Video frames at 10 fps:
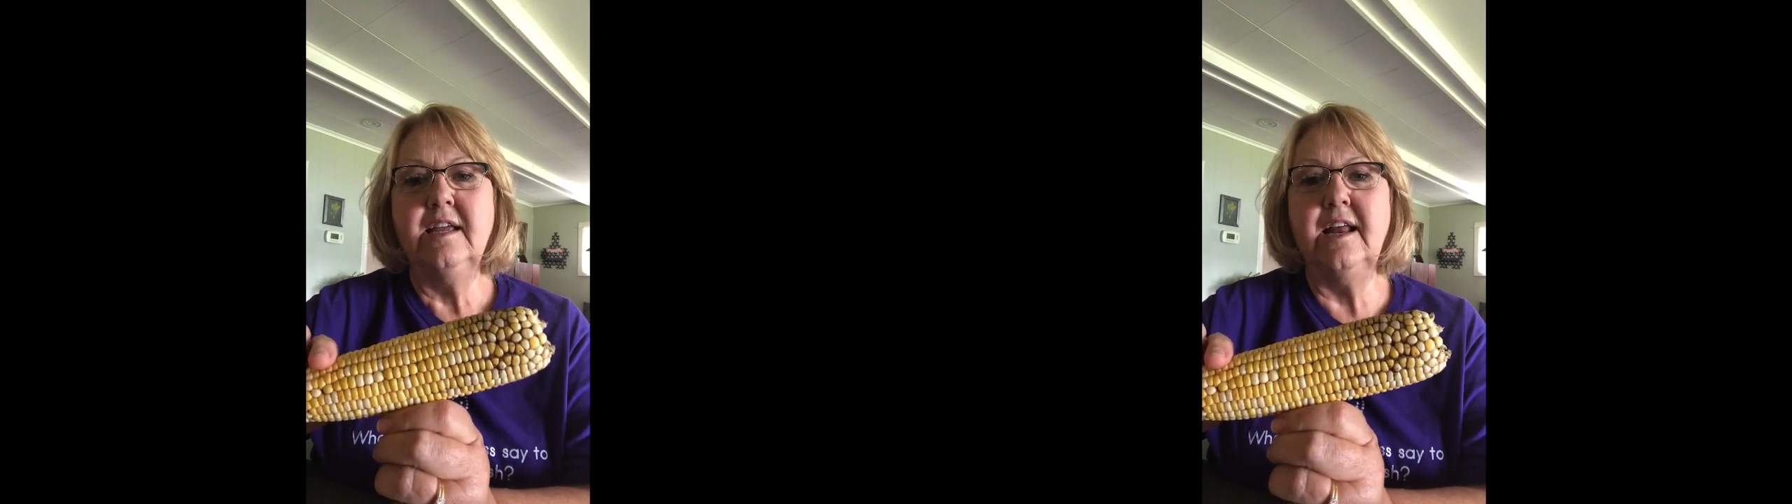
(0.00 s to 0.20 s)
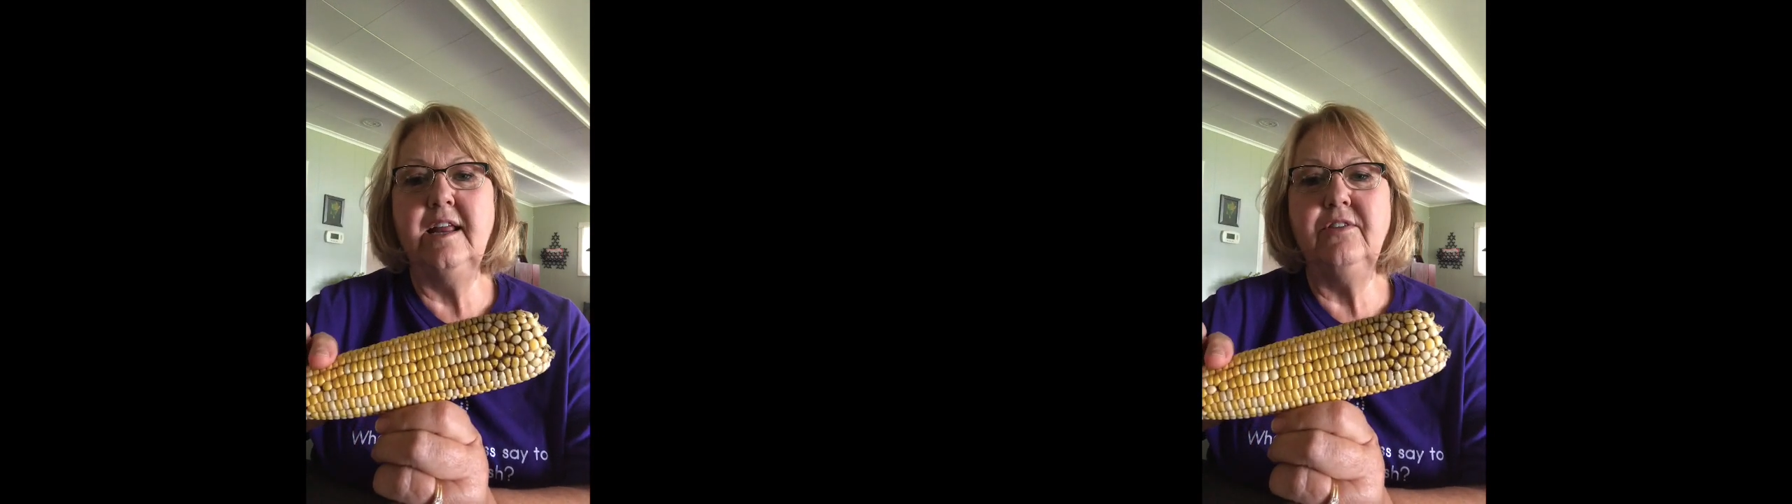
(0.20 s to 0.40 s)

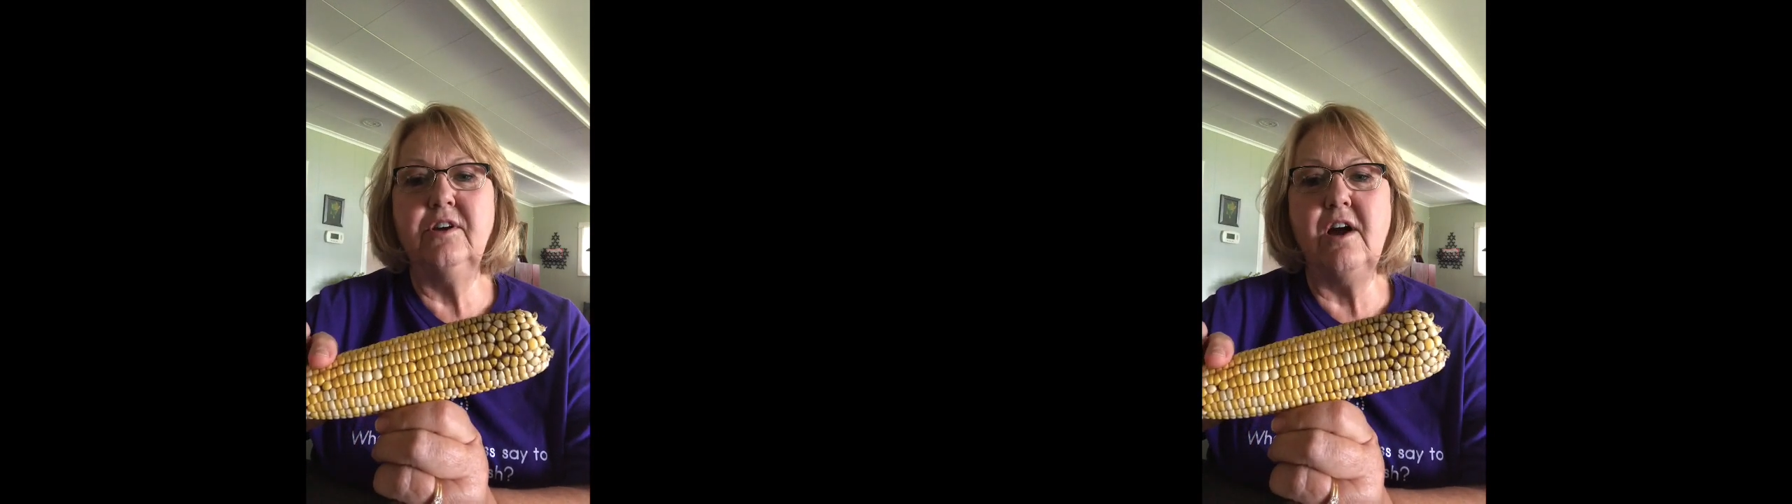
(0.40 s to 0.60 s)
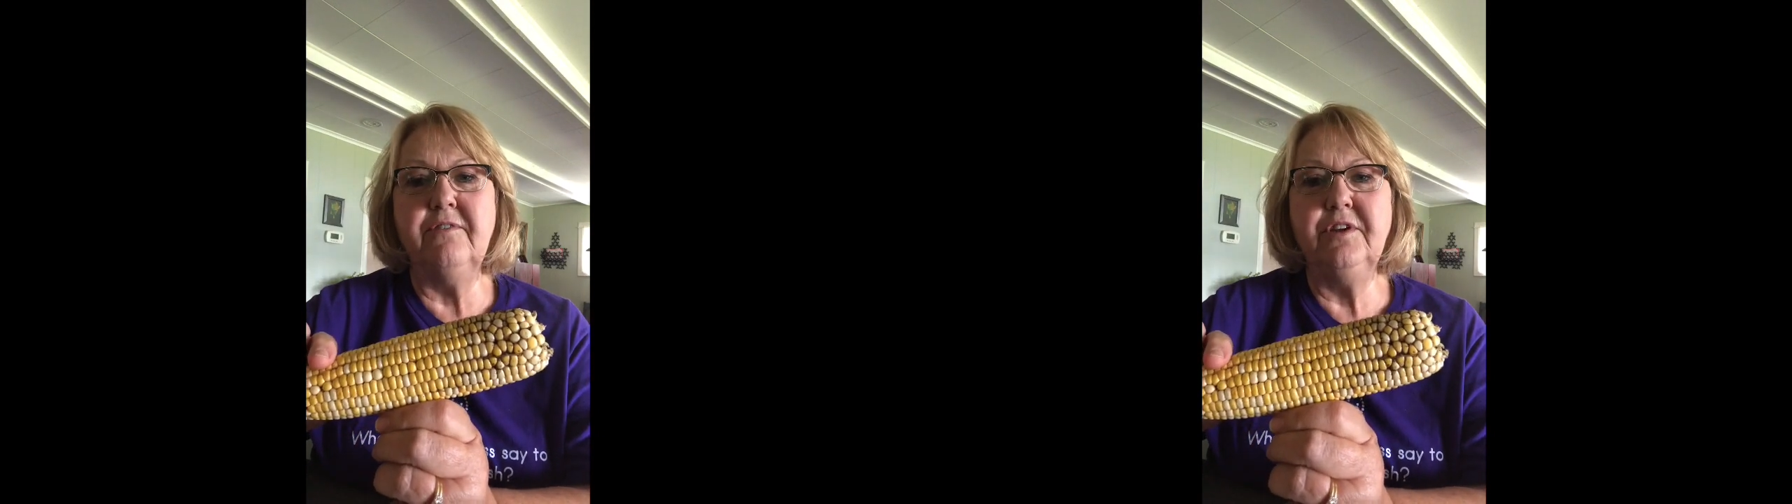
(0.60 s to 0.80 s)
getting the
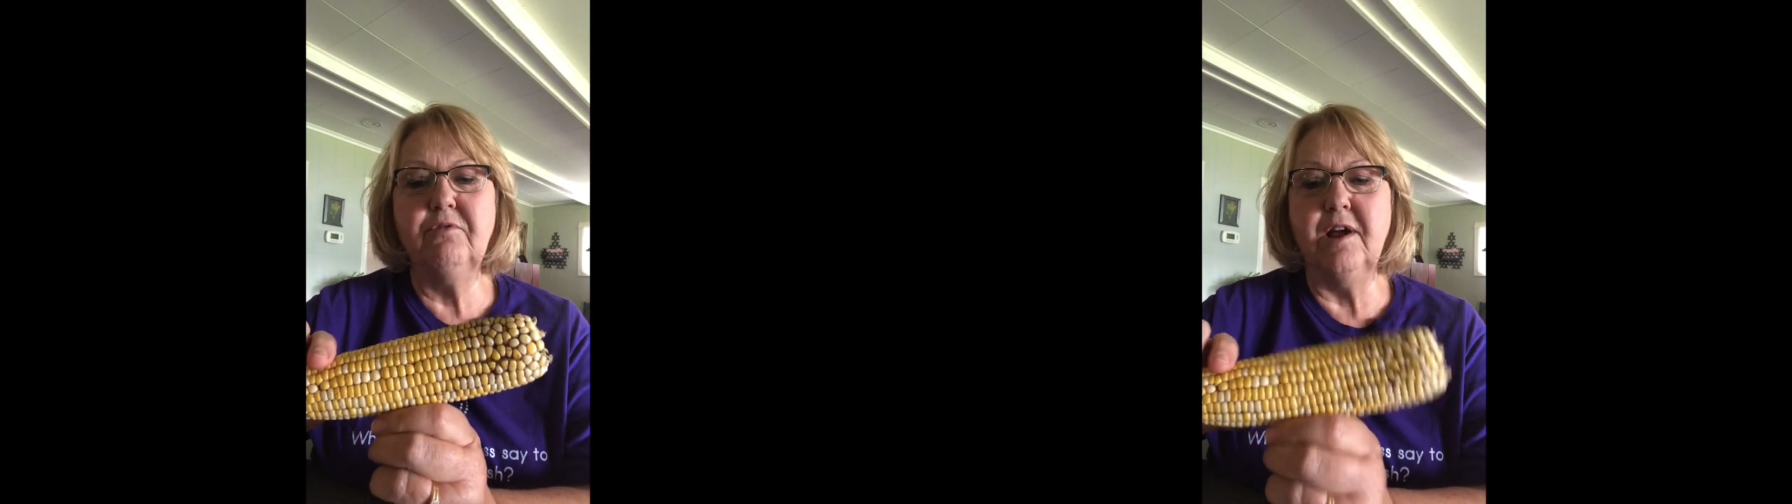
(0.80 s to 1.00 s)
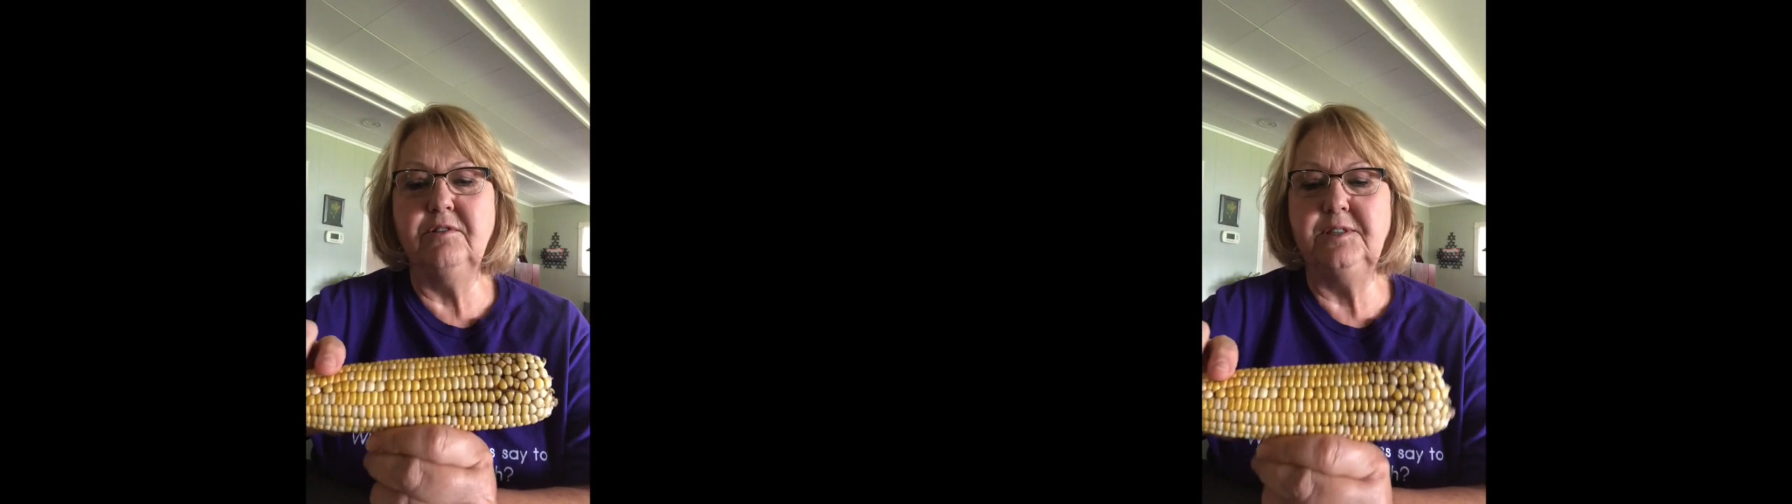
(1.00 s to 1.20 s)
coffee
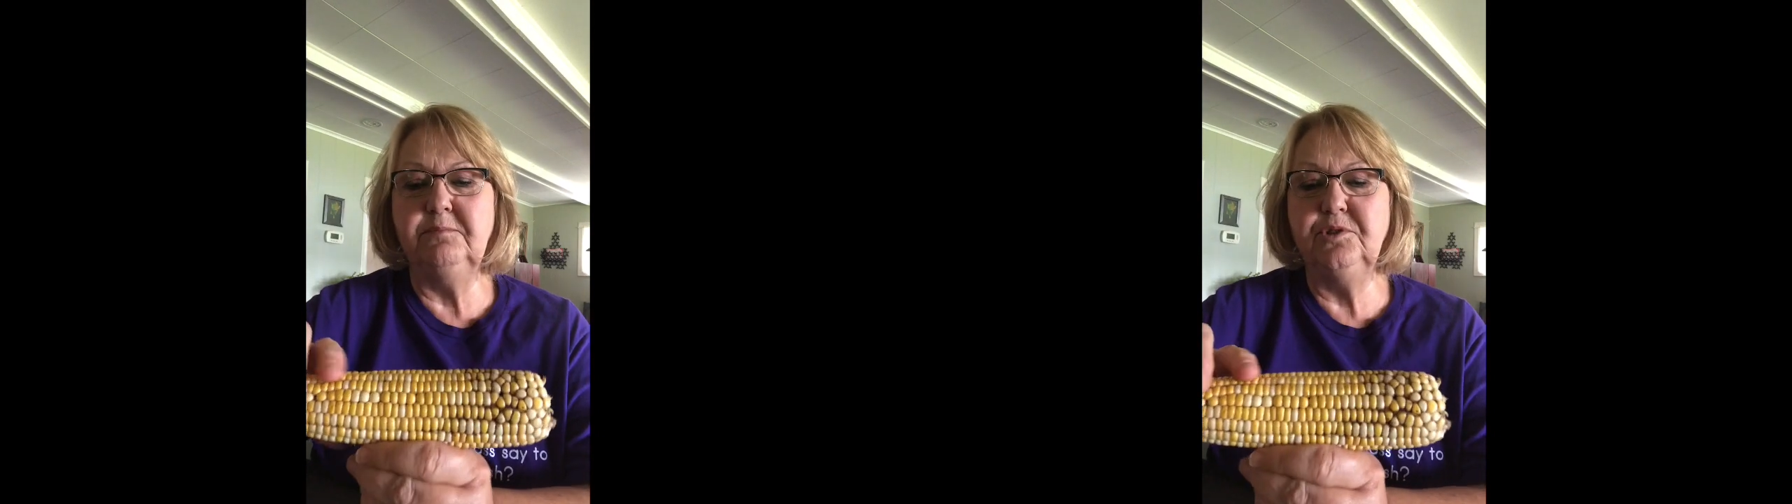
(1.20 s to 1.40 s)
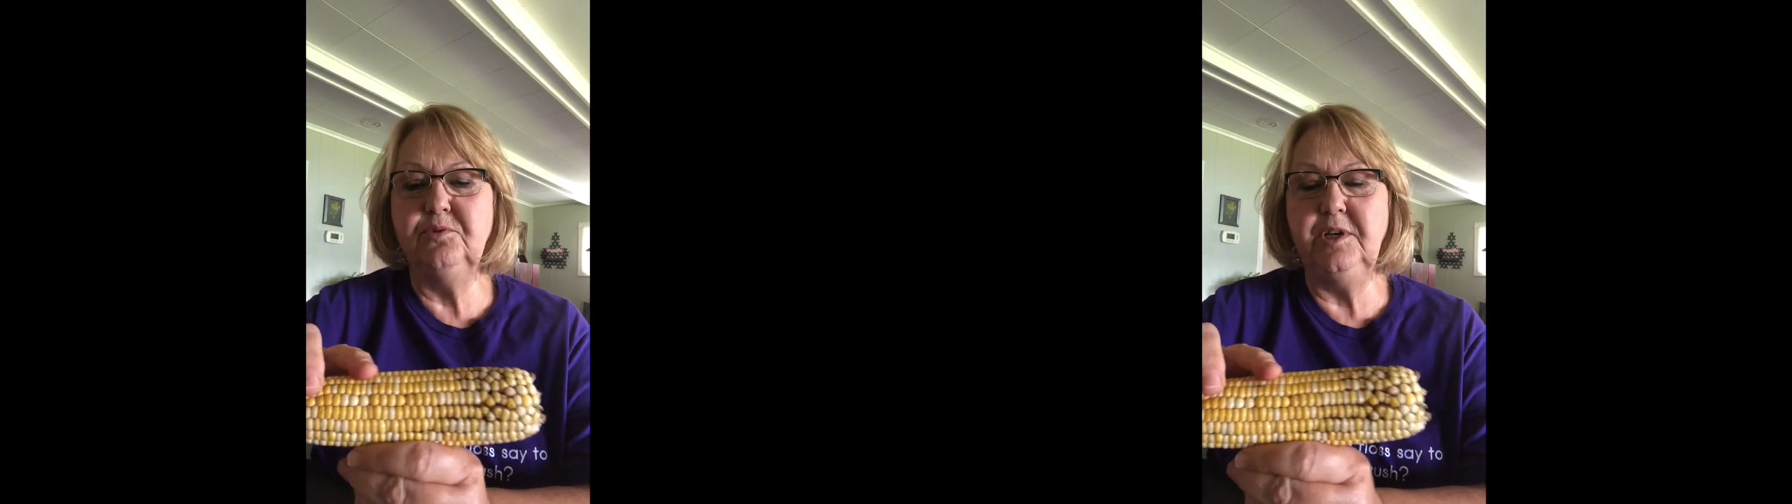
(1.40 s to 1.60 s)
grounds
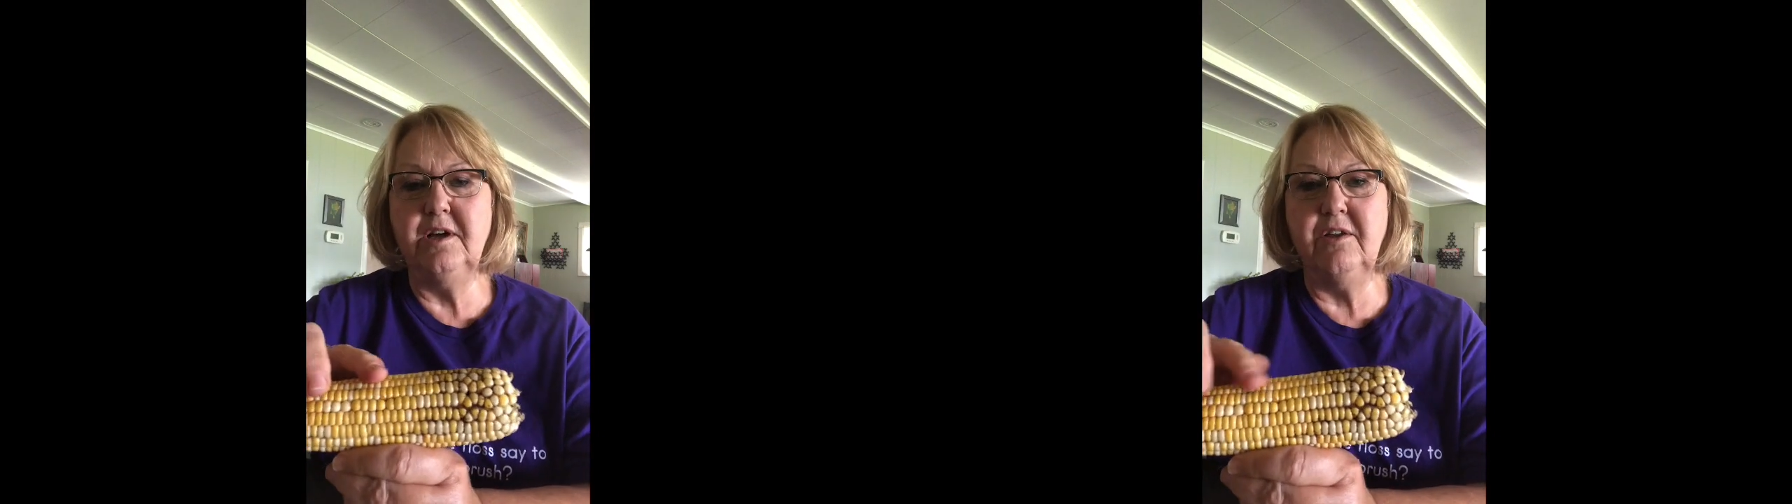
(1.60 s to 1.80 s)
in between